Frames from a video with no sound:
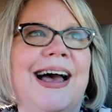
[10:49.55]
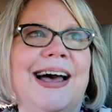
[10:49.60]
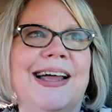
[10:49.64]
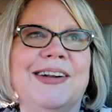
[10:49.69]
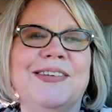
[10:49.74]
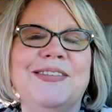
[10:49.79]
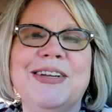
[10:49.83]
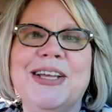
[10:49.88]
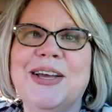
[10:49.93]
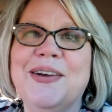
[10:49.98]

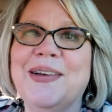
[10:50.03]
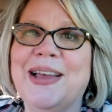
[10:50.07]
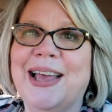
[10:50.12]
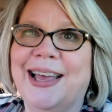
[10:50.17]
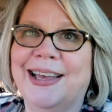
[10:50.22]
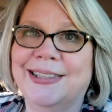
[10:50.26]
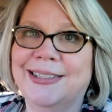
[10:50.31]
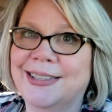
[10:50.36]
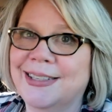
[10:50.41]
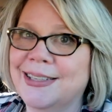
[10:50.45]
I don't know,
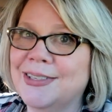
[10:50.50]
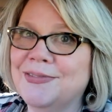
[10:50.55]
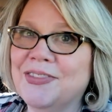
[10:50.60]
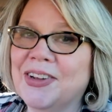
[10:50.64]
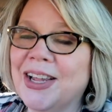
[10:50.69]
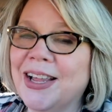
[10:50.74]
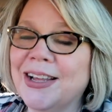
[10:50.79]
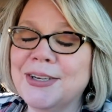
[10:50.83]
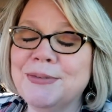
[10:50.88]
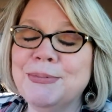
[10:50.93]
how's this
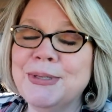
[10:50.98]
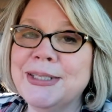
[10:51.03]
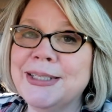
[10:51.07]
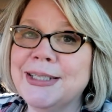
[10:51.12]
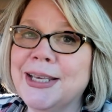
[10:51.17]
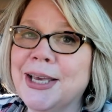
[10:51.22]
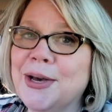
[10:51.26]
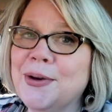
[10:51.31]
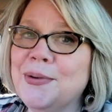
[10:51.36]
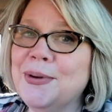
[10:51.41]

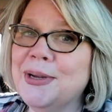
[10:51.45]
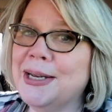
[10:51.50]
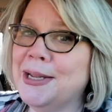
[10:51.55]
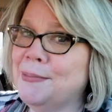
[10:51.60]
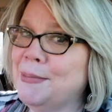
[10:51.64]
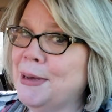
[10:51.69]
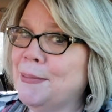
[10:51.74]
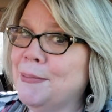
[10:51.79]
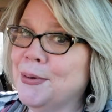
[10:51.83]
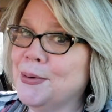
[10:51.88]
Vlogmas
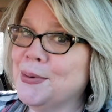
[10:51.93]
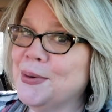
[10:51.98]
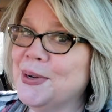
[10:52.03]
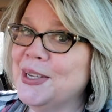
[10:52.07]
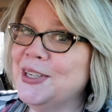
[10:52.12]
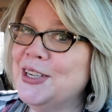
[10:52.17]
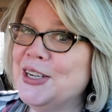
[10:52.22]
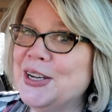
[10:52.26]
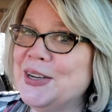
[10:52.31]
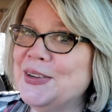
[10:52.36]
going? Am I
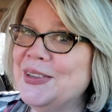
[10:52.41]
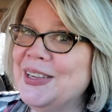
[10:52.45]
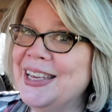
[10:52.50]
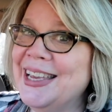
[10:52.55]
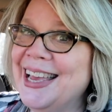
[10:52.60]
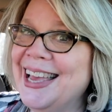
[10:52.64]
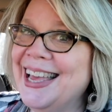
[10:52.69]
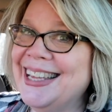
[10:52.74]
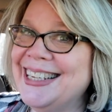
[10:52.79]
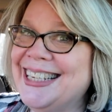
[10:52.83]
boring y'all
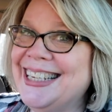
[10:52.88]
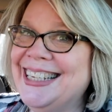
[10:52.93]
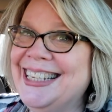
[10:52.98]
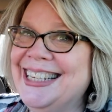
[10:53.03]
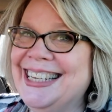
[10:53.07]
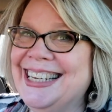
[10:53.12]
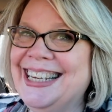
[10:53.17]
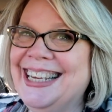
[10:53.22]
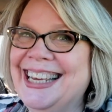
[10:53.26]
yet?